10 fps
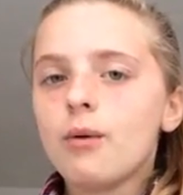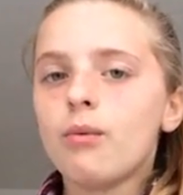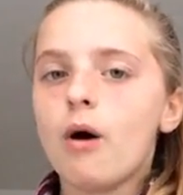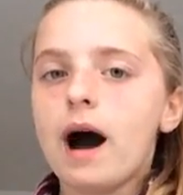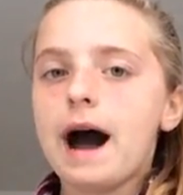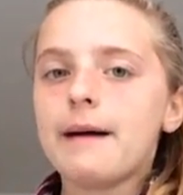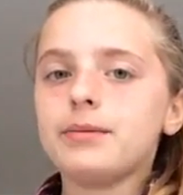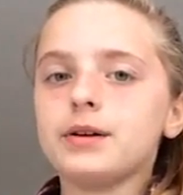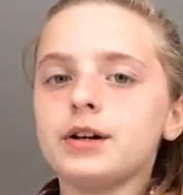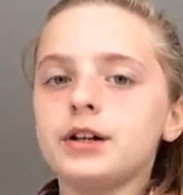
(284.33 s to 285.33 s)
what
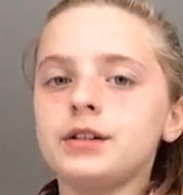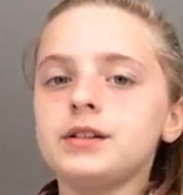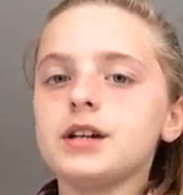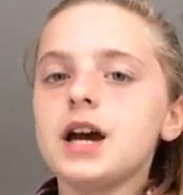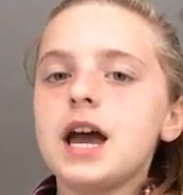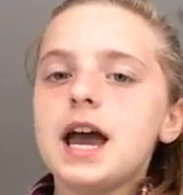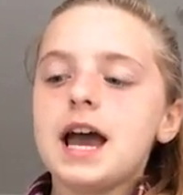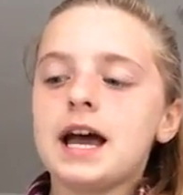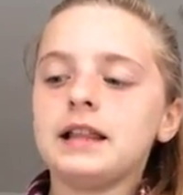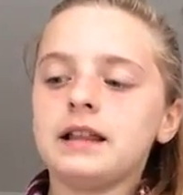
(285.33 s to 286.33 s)
happened,
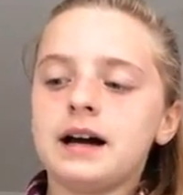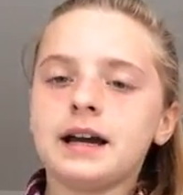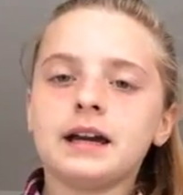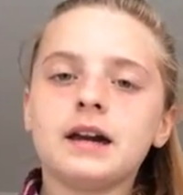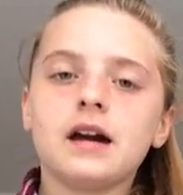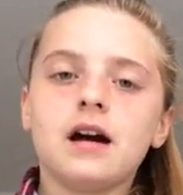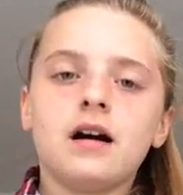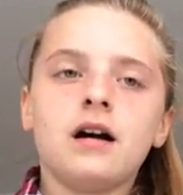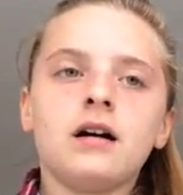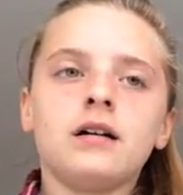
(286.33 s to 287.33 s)
and
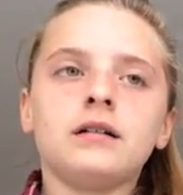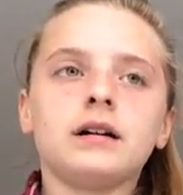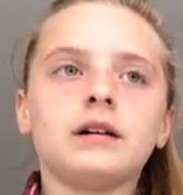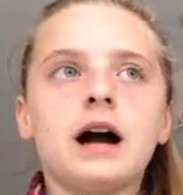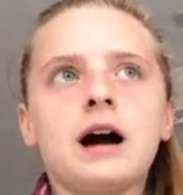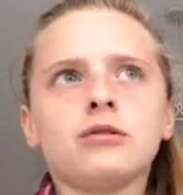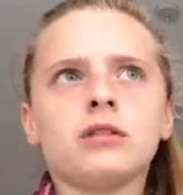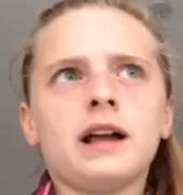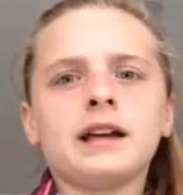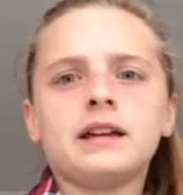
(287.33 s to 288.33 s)

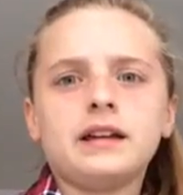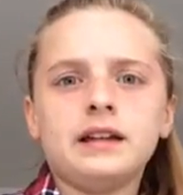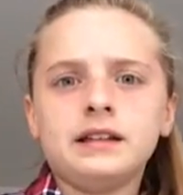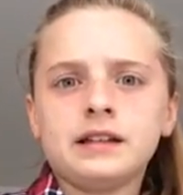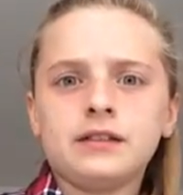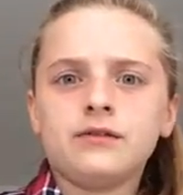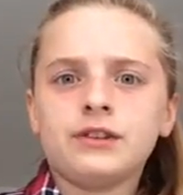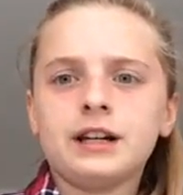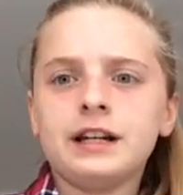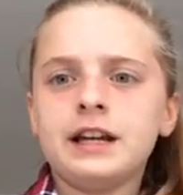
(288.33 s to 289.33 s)
how he didn't
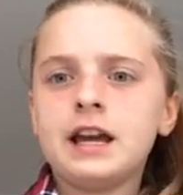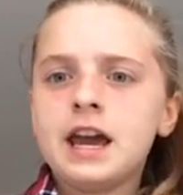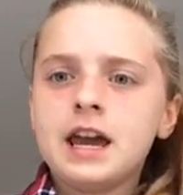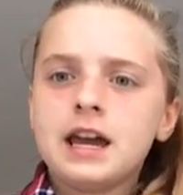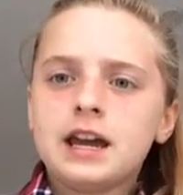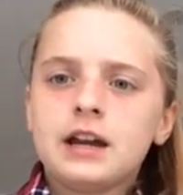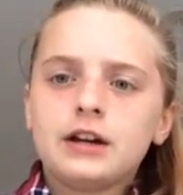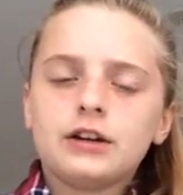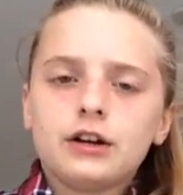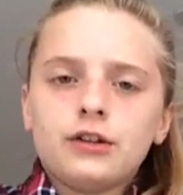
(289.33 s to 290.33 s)
really
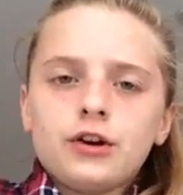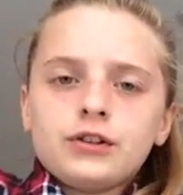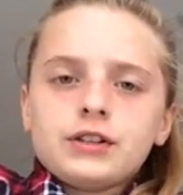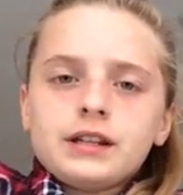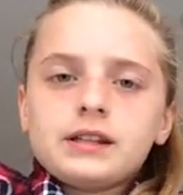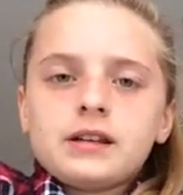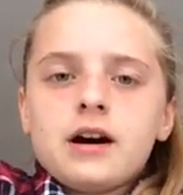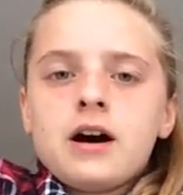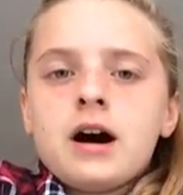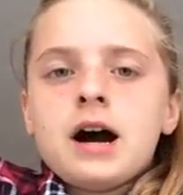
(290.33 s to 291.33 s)
notice
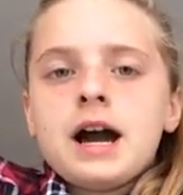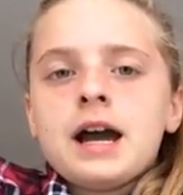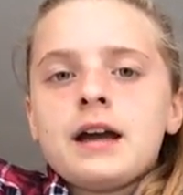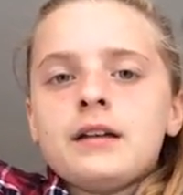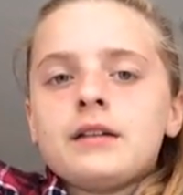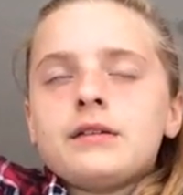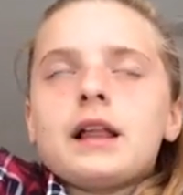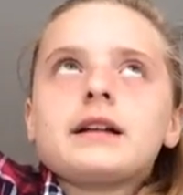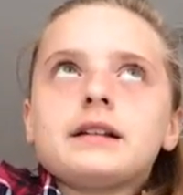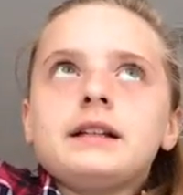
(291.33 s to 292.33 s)
her,
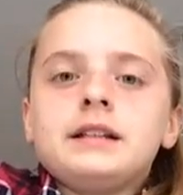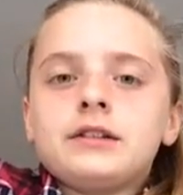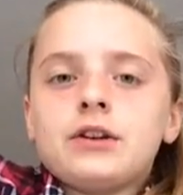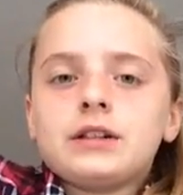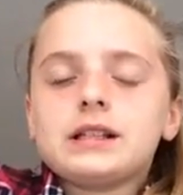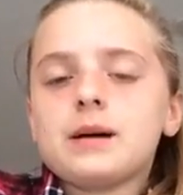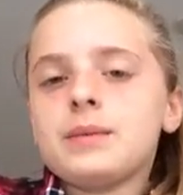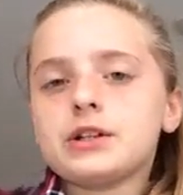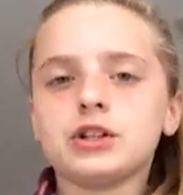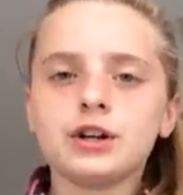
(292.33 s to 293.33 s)
and he did notice her,
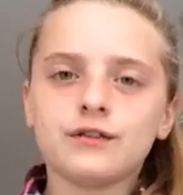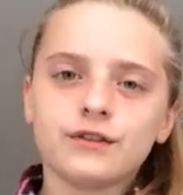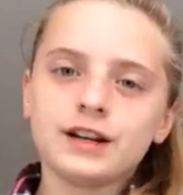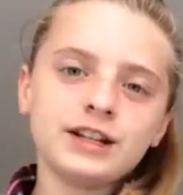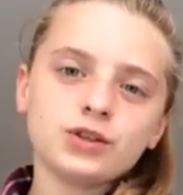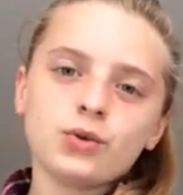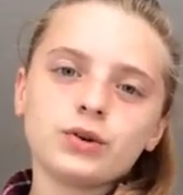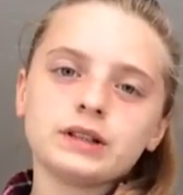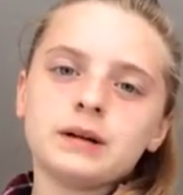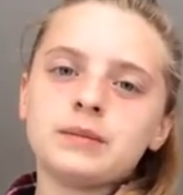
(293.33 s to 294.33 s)
but she didn't really
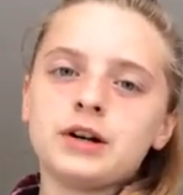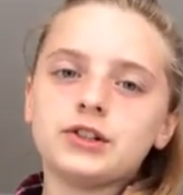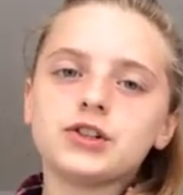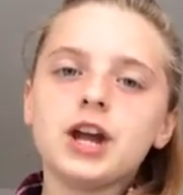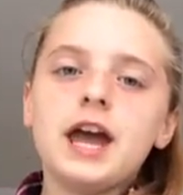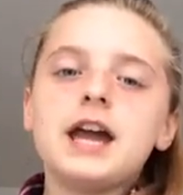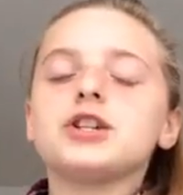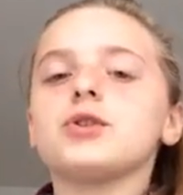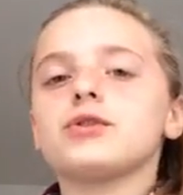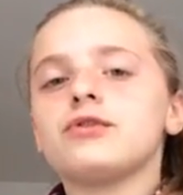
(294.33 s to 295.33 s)
talk that much.
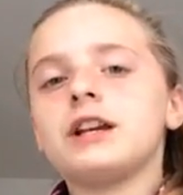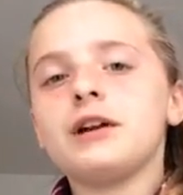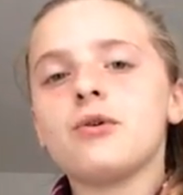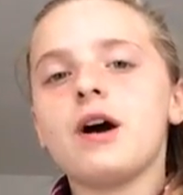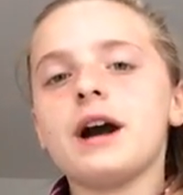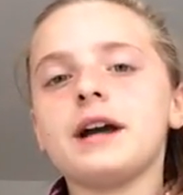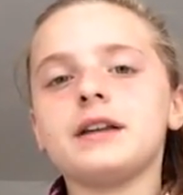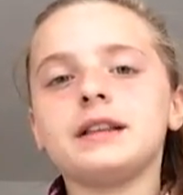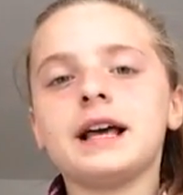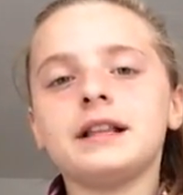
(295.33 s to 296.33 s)
She was really
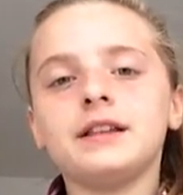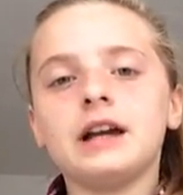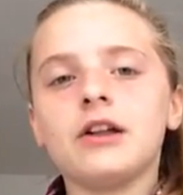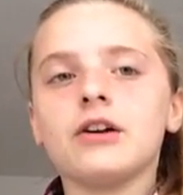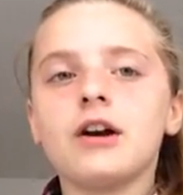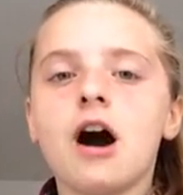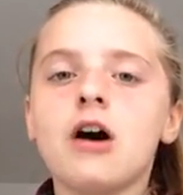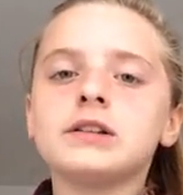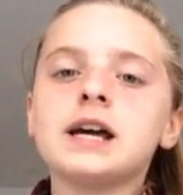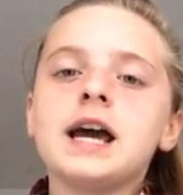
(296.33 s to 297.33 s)
quiet than the other
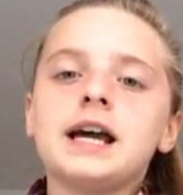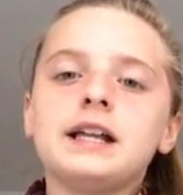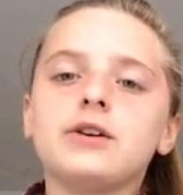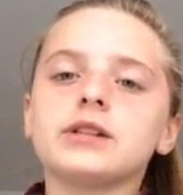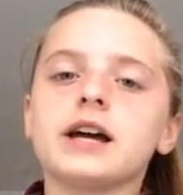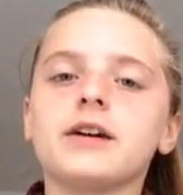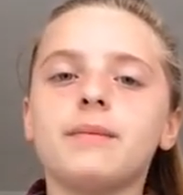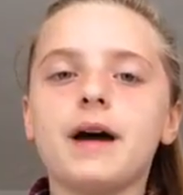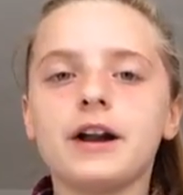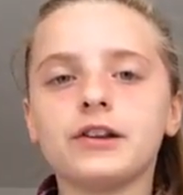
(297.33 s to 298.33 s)
girls. He was
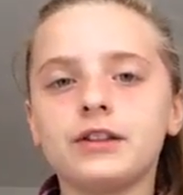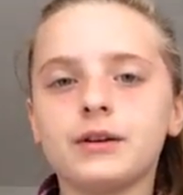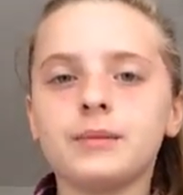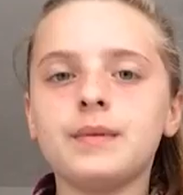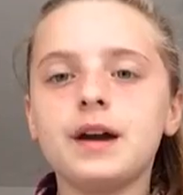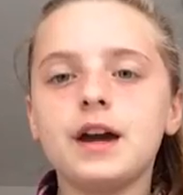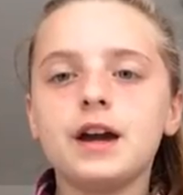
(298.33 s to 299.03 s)
comparing them